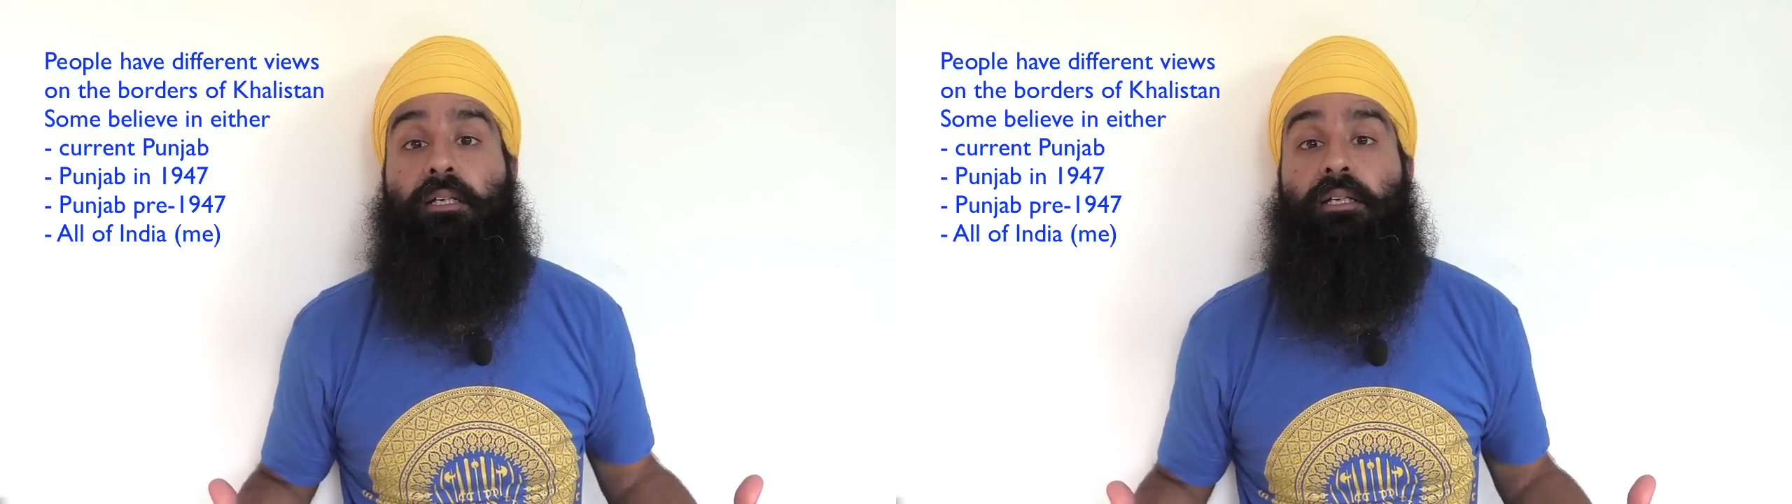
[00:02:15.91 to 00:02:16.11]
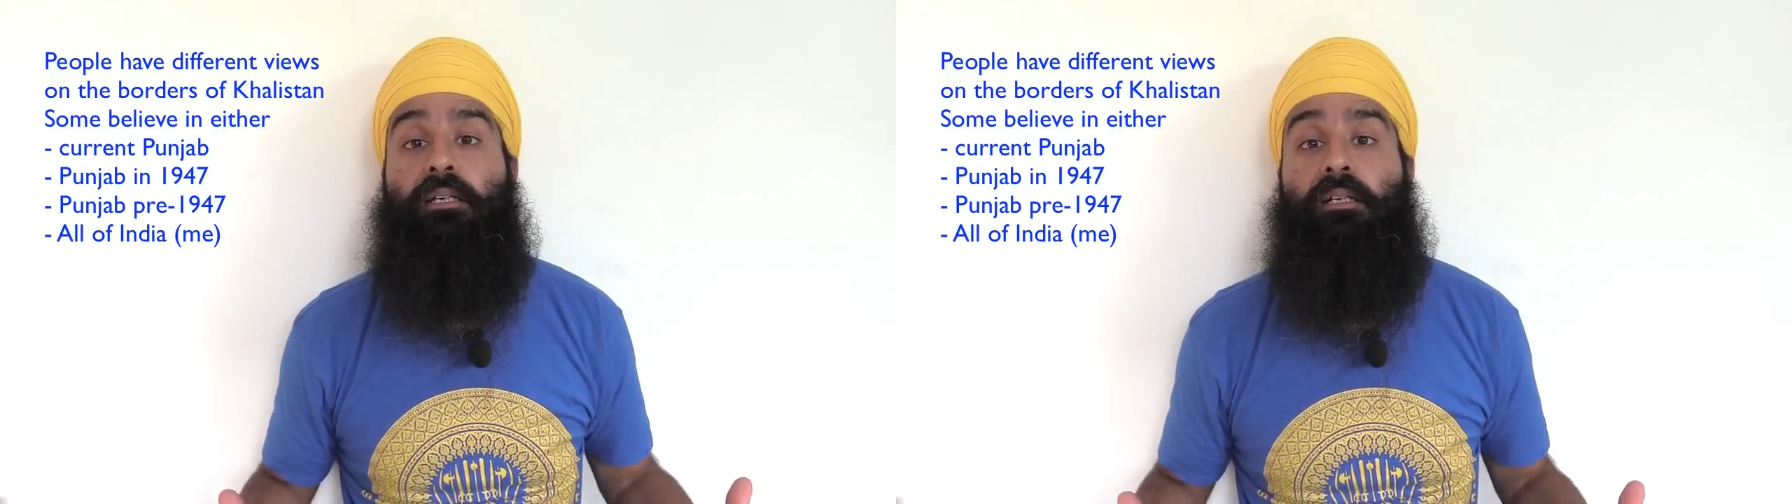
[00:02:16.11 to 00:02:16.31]

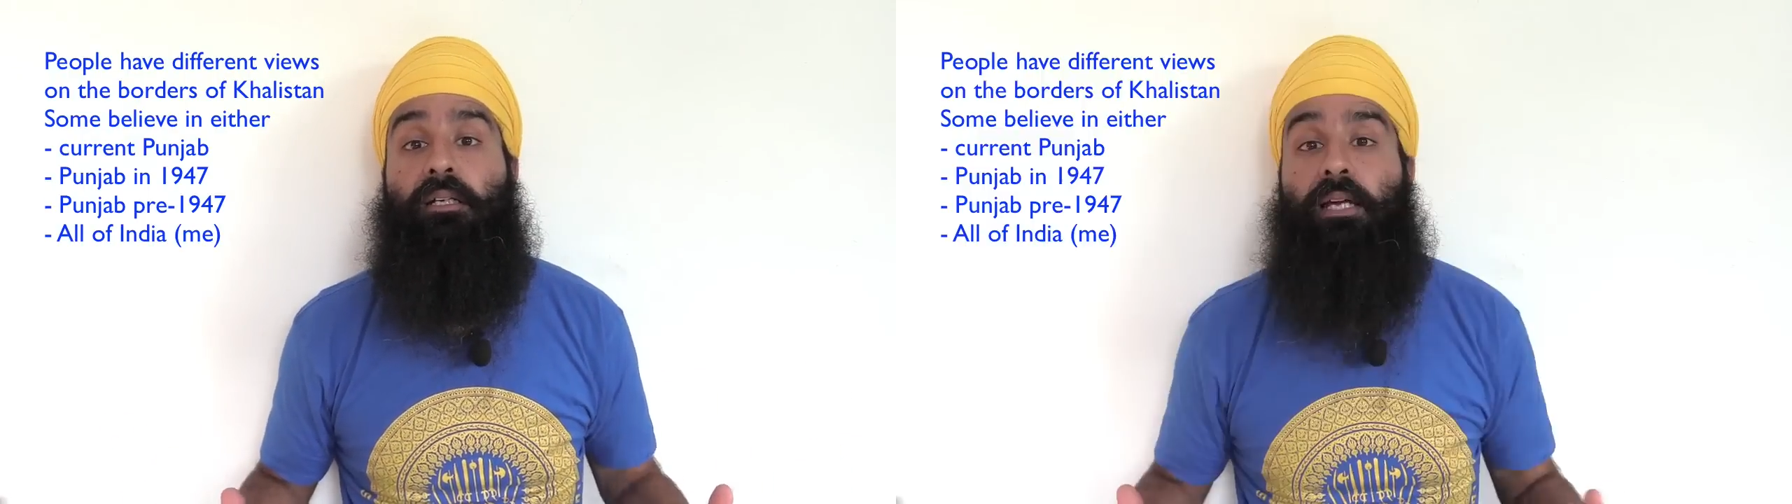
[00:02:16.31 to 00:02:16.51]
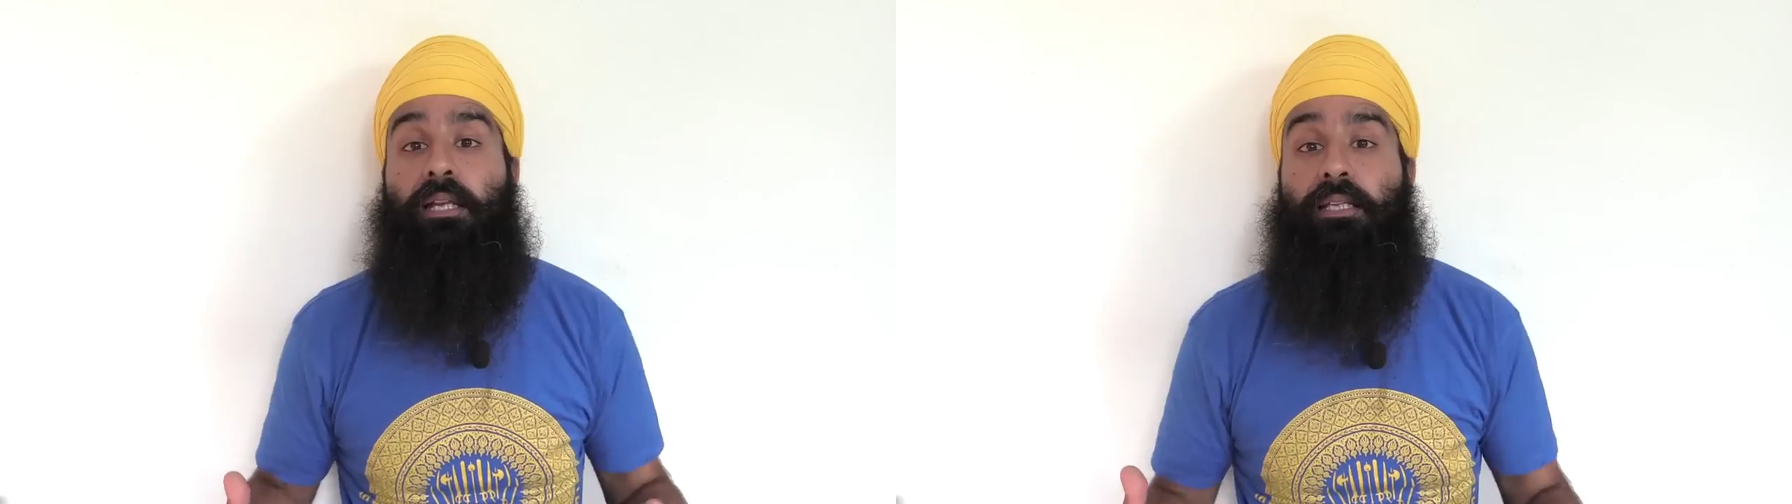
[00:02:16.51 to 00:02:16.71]

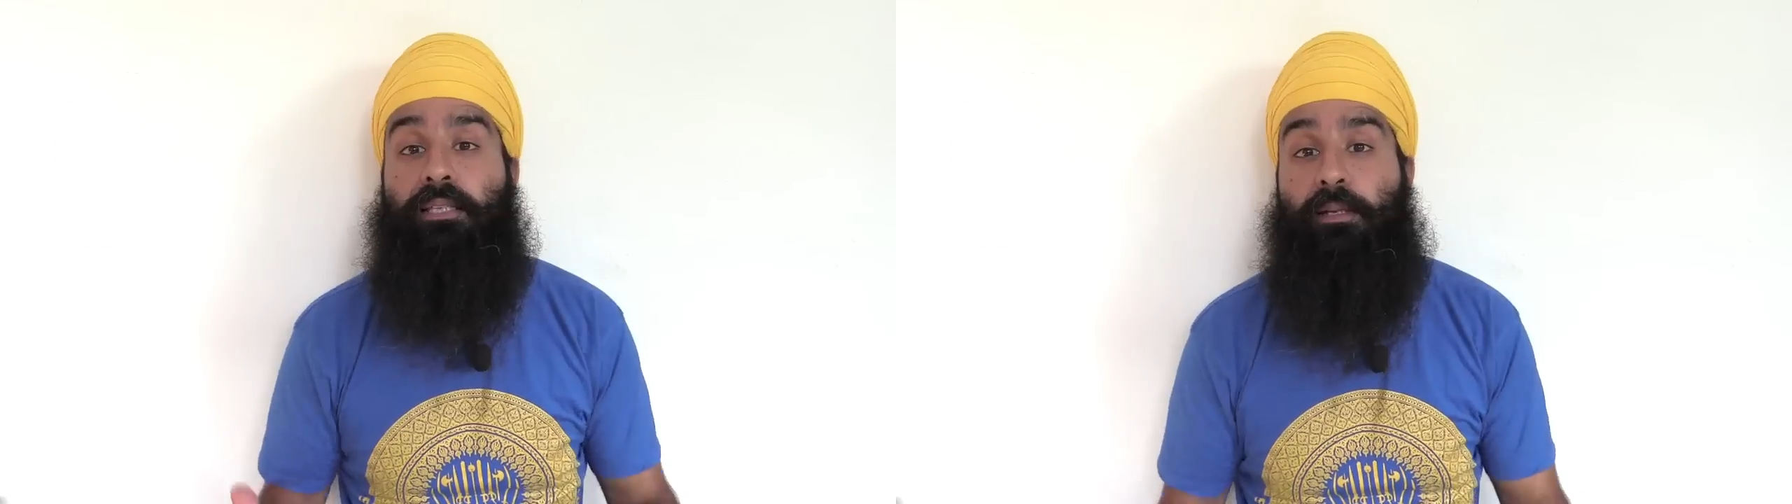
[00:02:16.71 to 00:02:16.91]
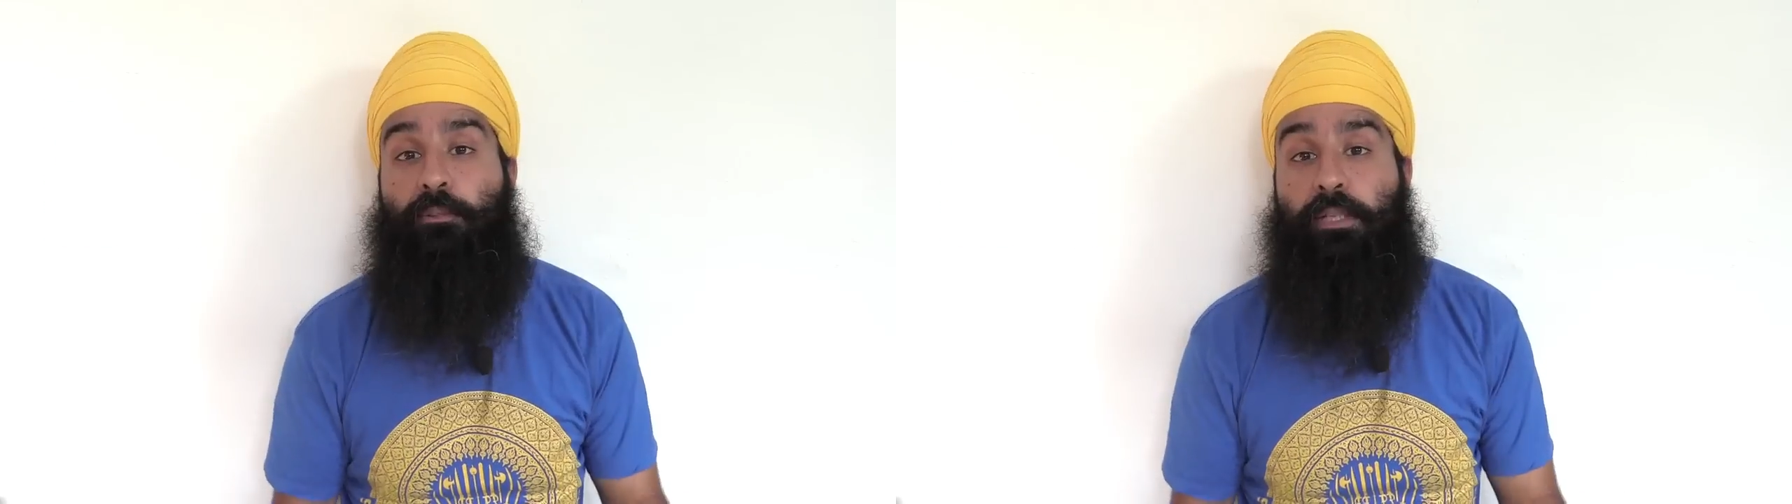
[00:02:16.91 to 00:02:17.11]
yeah and in
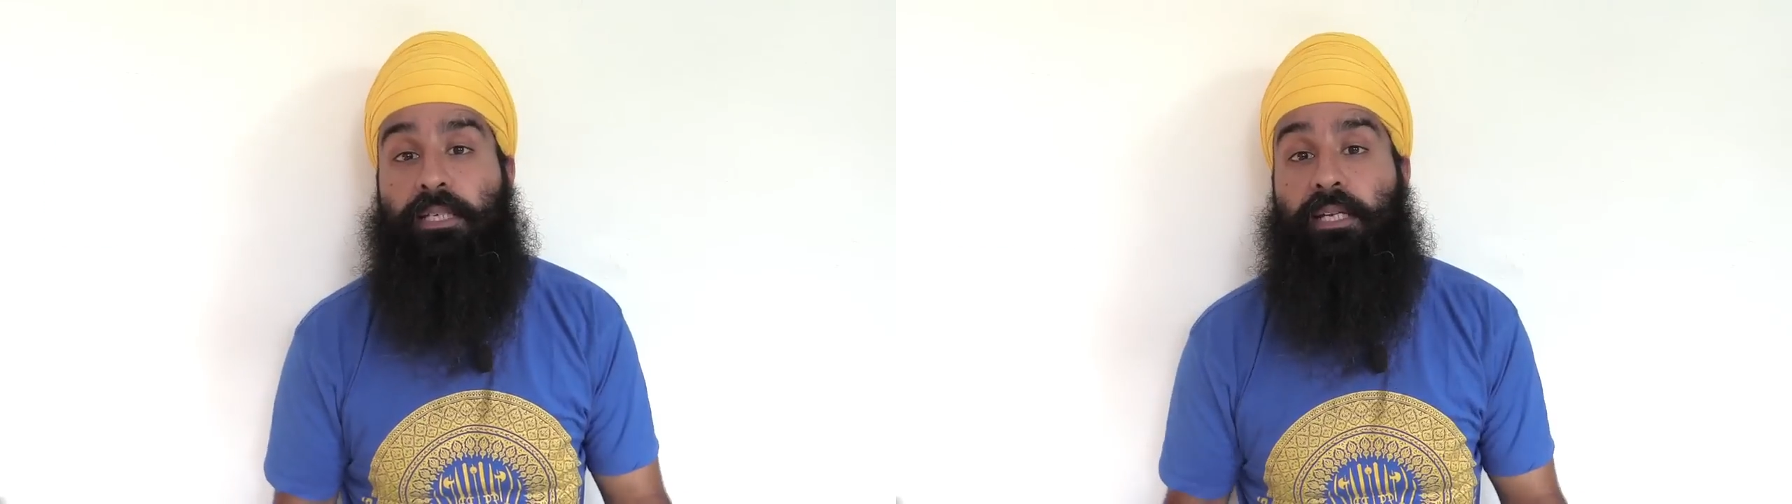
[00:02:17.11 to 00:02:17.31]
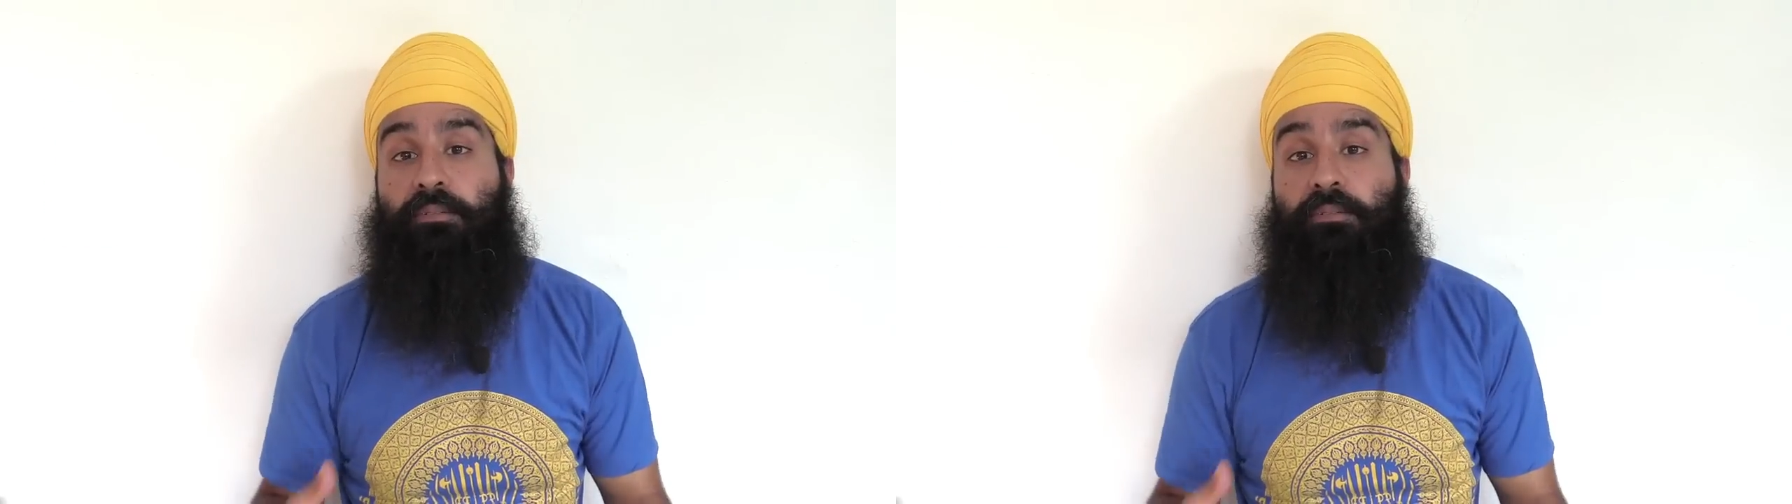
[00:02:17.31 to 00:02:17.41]
that way